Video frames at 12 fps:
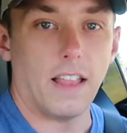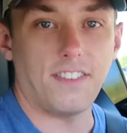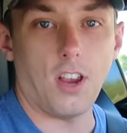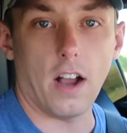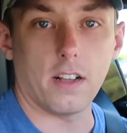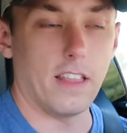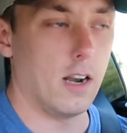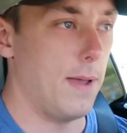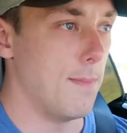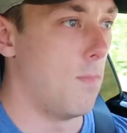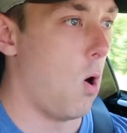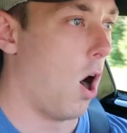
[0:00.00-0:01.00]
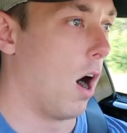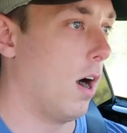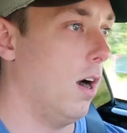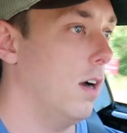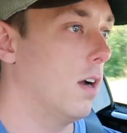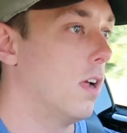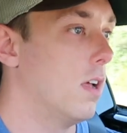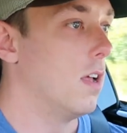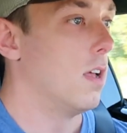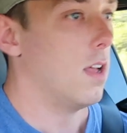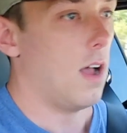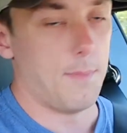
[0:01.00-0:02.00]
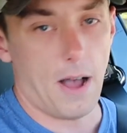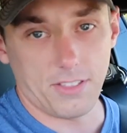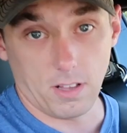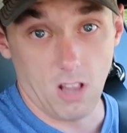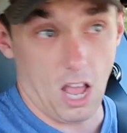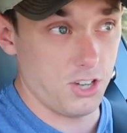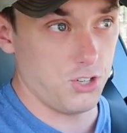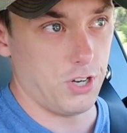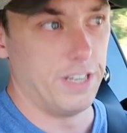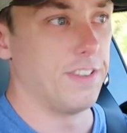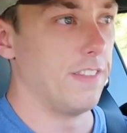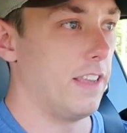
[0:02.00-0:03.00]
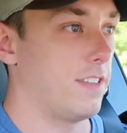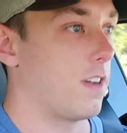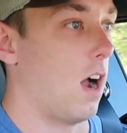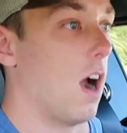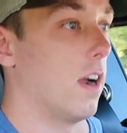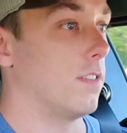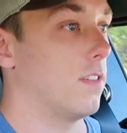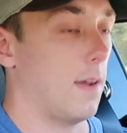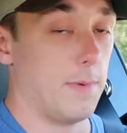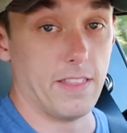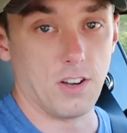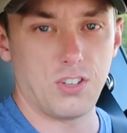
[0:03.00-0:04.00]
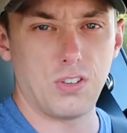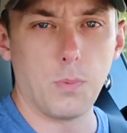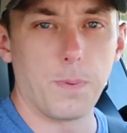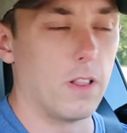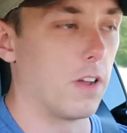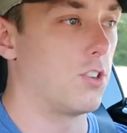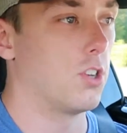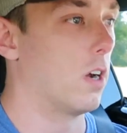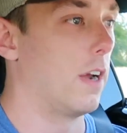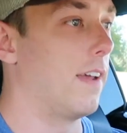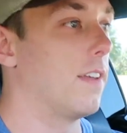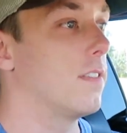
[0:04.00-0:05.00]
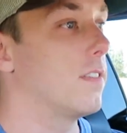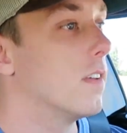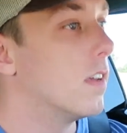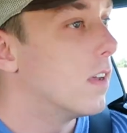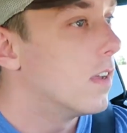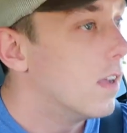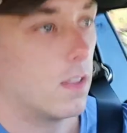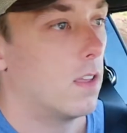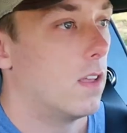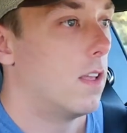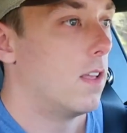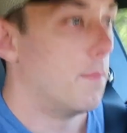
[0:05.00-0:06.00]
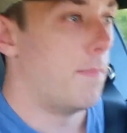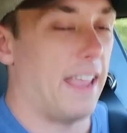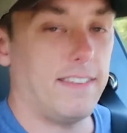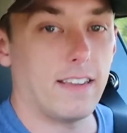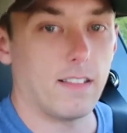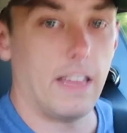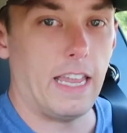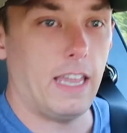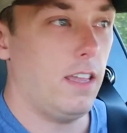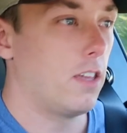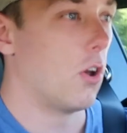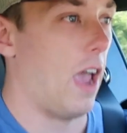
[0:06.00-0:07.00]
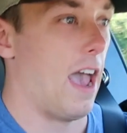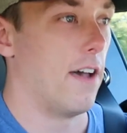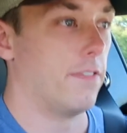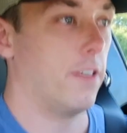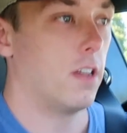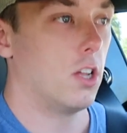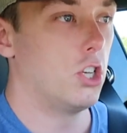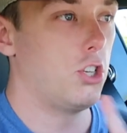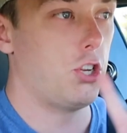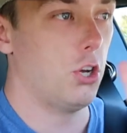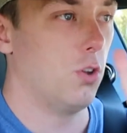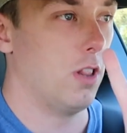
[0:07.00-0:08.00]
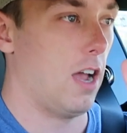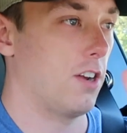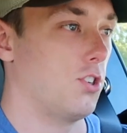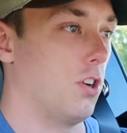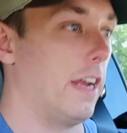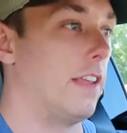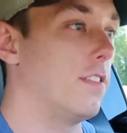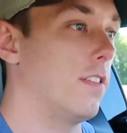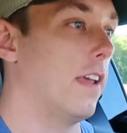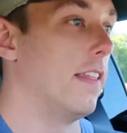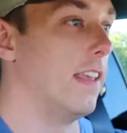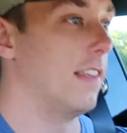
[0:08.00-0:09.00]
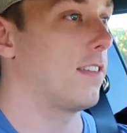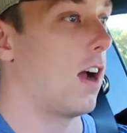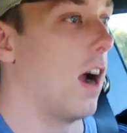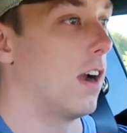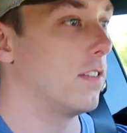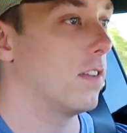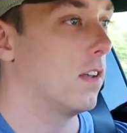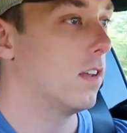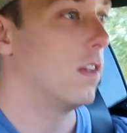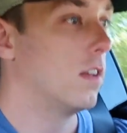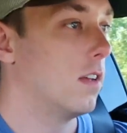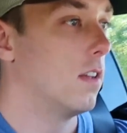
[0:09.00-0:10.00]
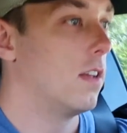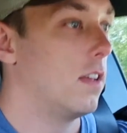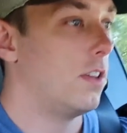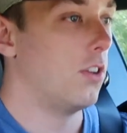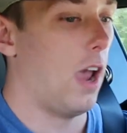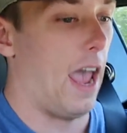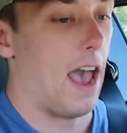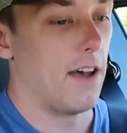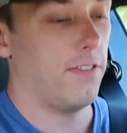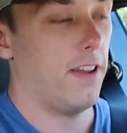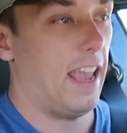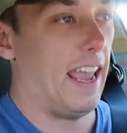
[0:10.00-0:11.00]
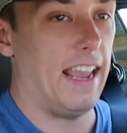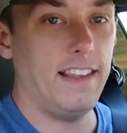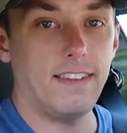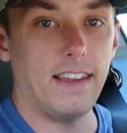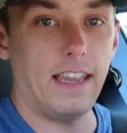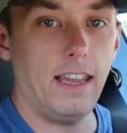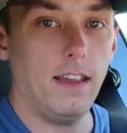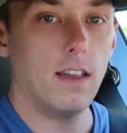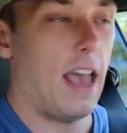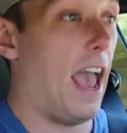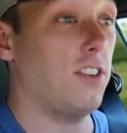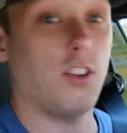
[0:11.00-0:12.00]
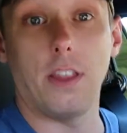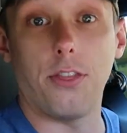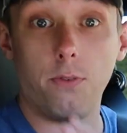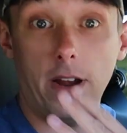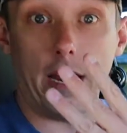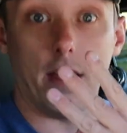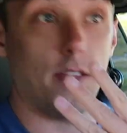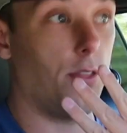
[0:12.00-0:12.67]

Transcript: Let's talk a little bit more about the luxuries in these cars. I mean, they're super luxurious. Basically, you have two luxuries in these cars. You have AC, actually three.